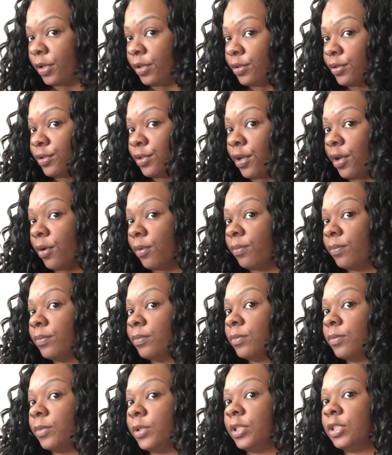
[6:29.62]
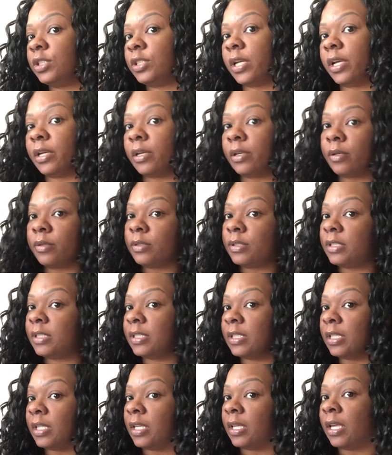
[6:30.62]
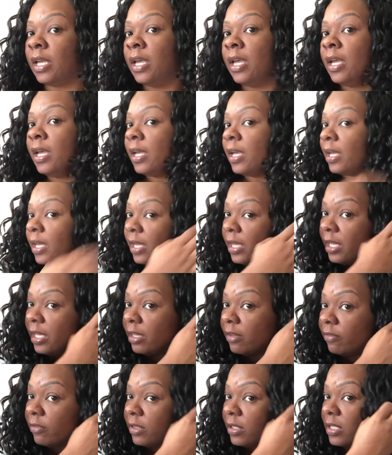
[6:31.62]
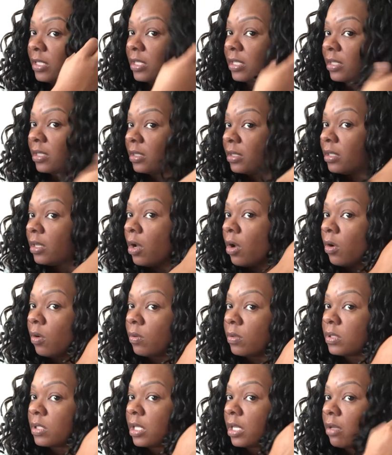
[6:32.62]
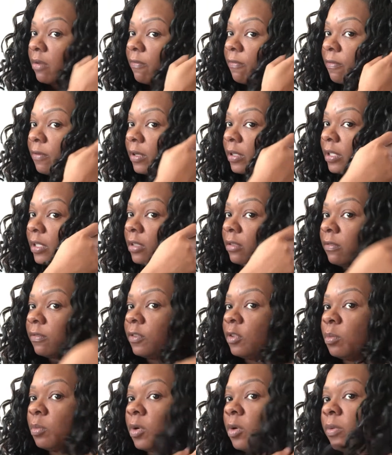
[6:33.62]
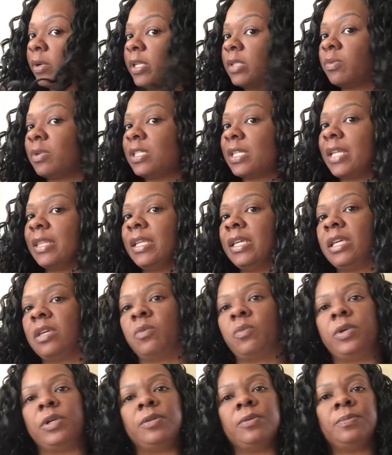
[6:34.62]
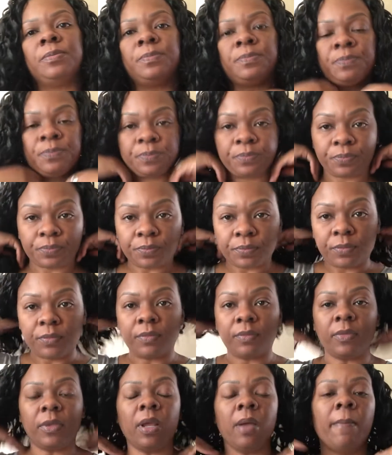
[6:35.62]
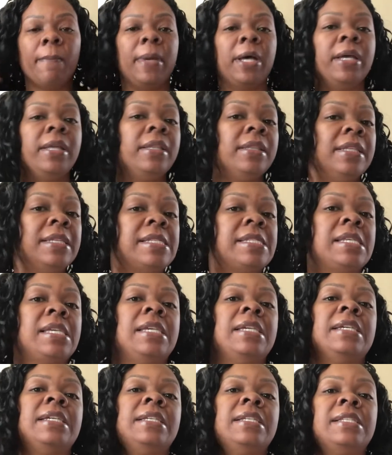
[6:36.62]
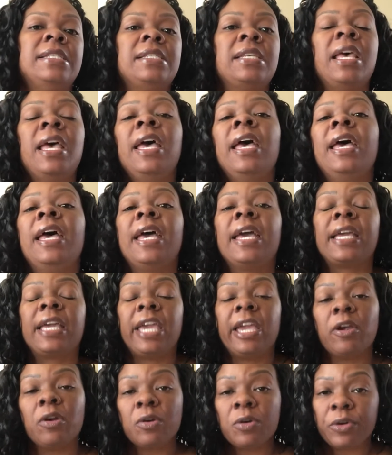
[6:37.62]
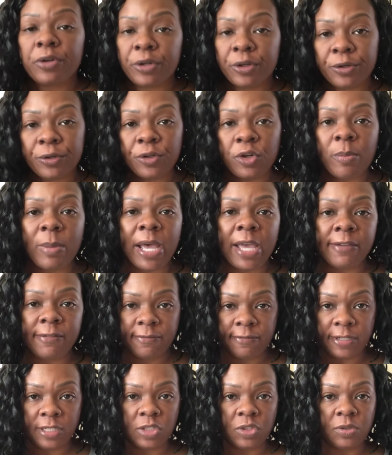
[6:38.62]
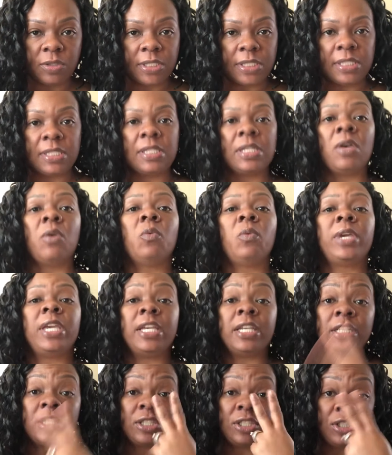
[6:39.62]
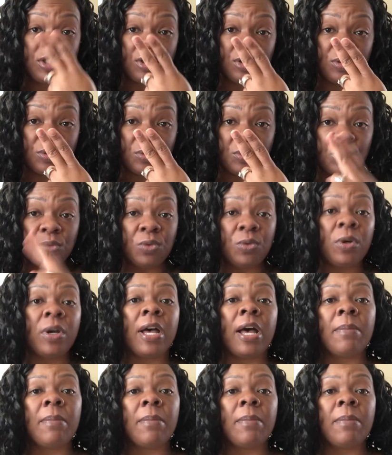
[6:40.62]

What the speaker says: So we shall see if this holds up for another few more weeks, which I think it will. But this is Carol Curl by Freetress, week 2.